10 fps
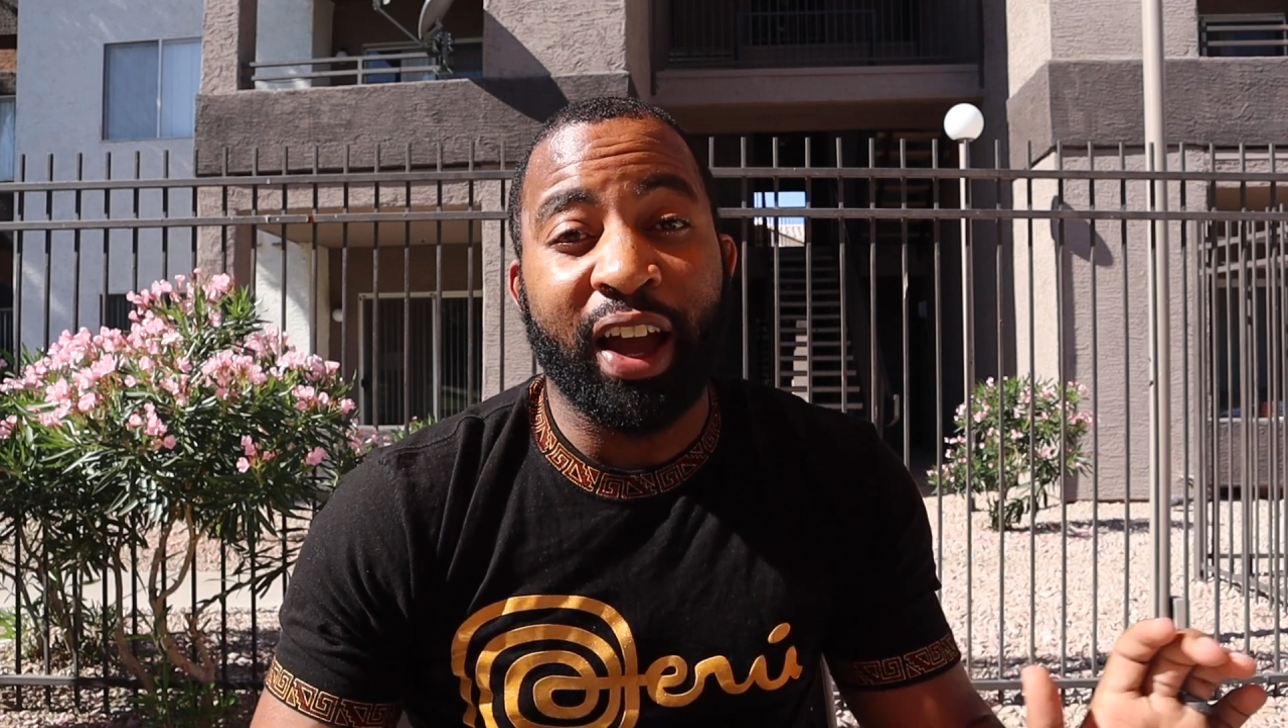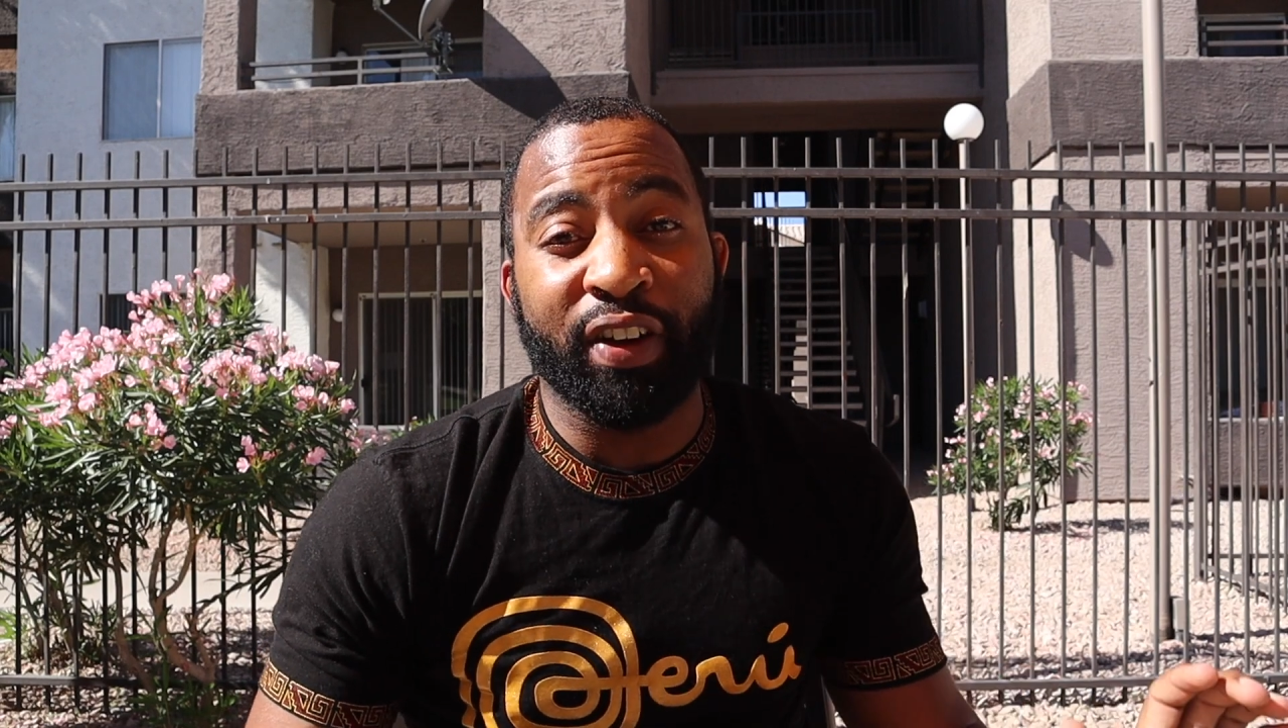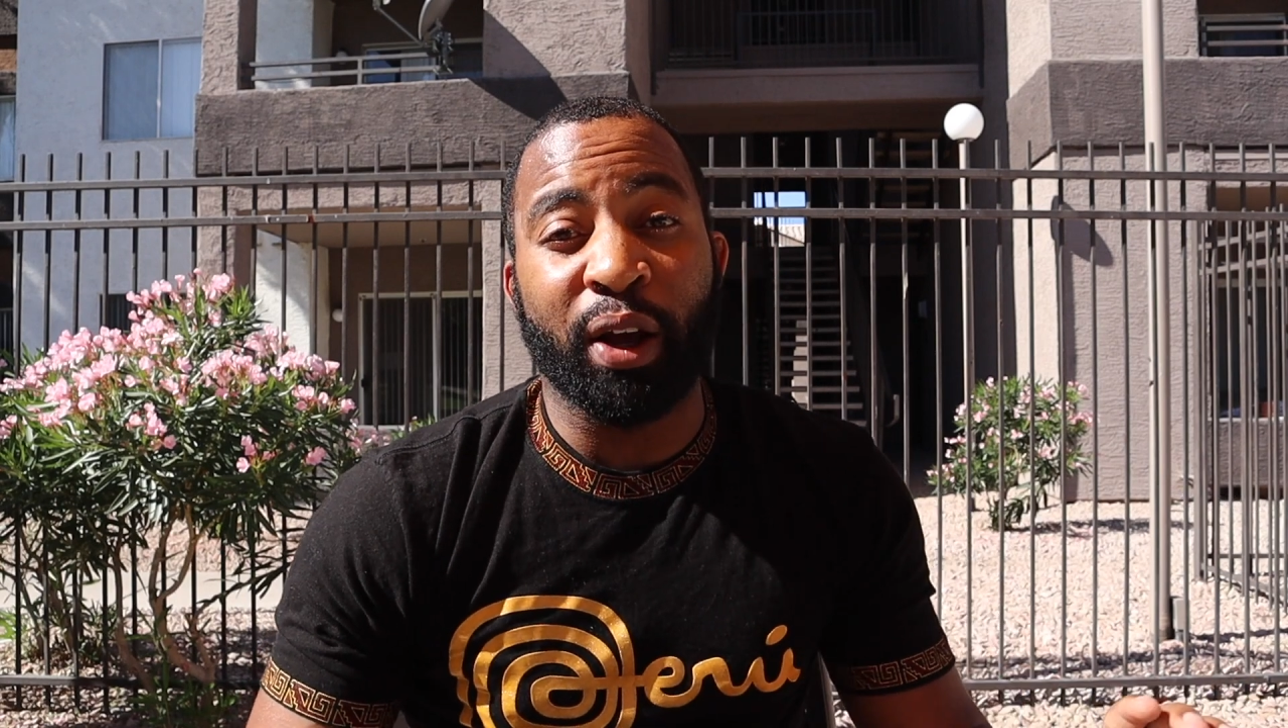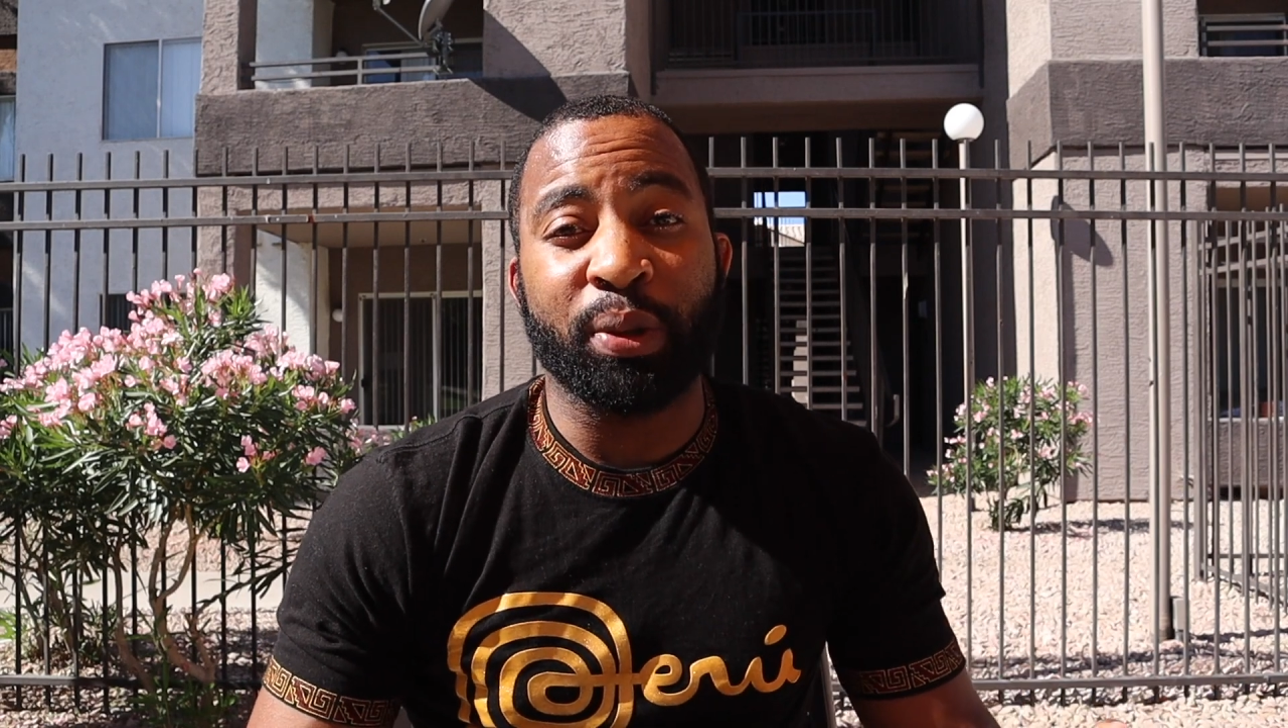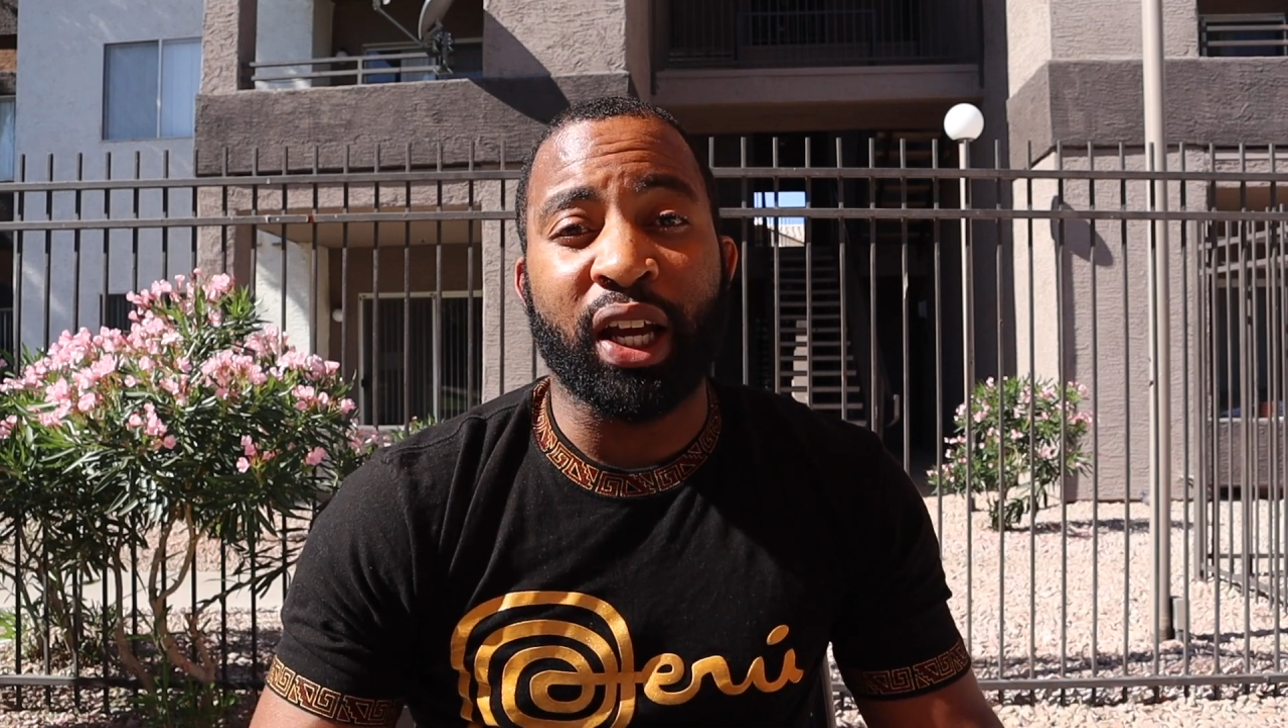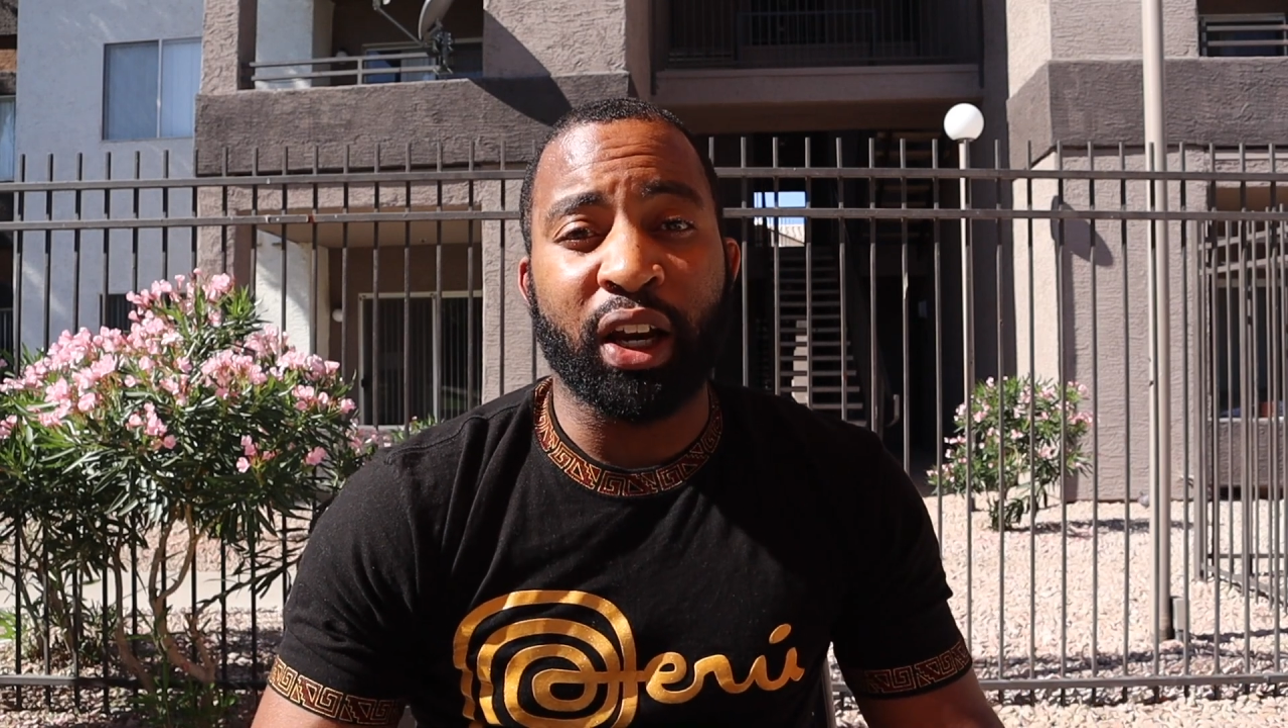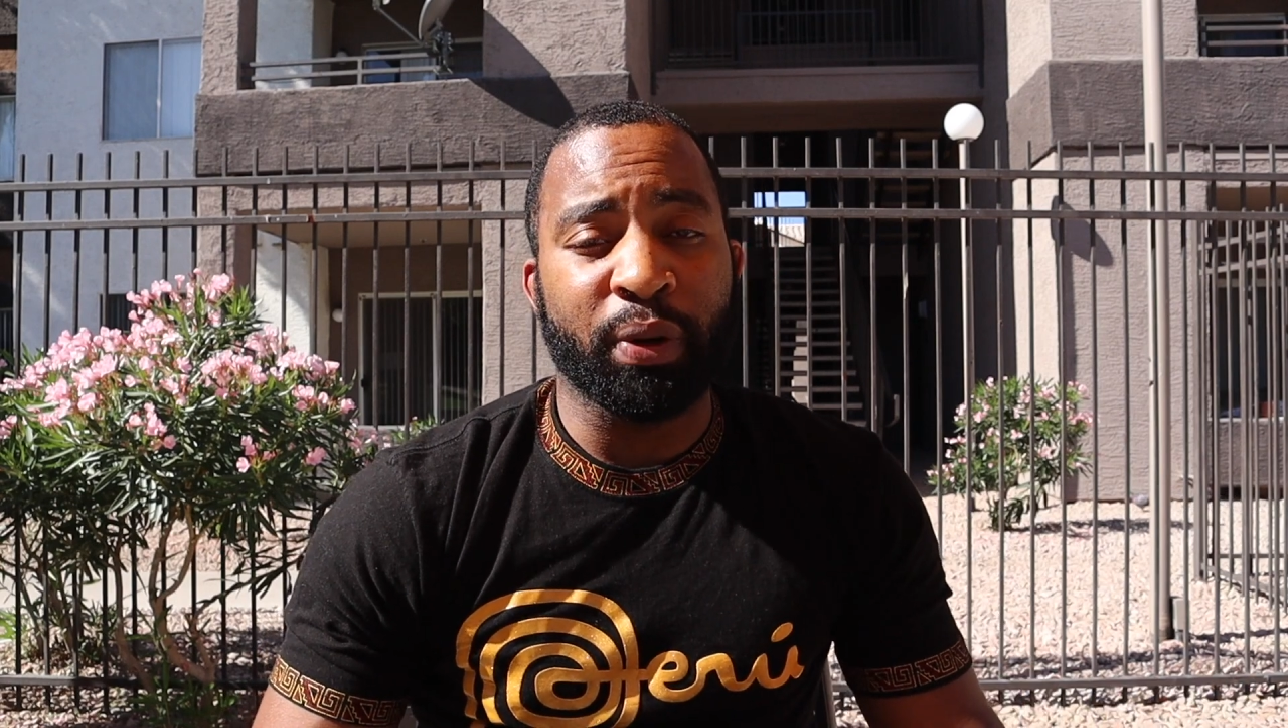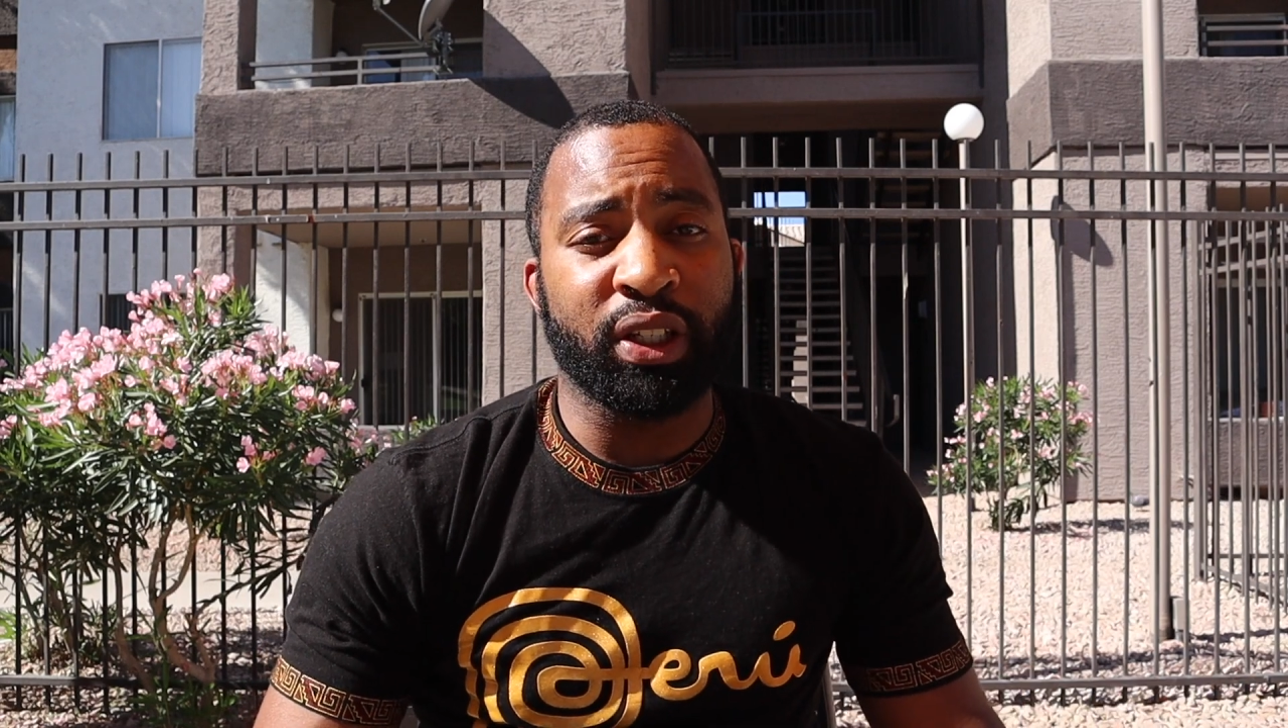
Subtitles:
have an upside and